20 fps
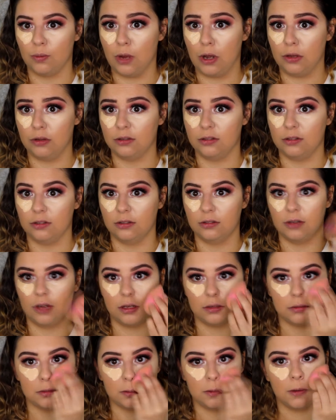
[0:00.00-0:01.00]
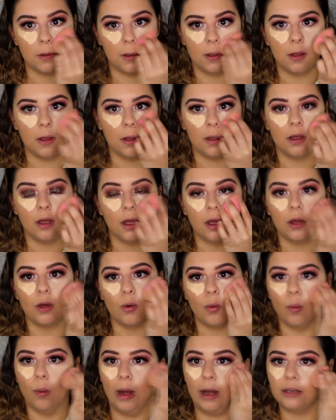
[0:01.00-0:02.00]
Wow, this looks nice.
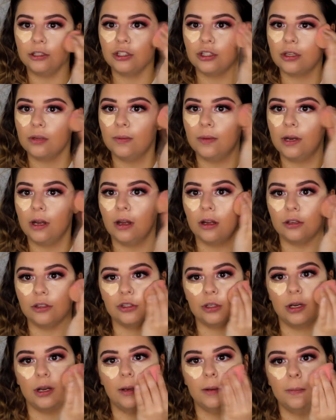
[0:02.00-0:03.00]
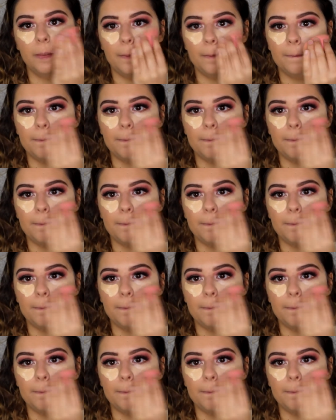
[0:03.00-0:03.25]
Watch the 100.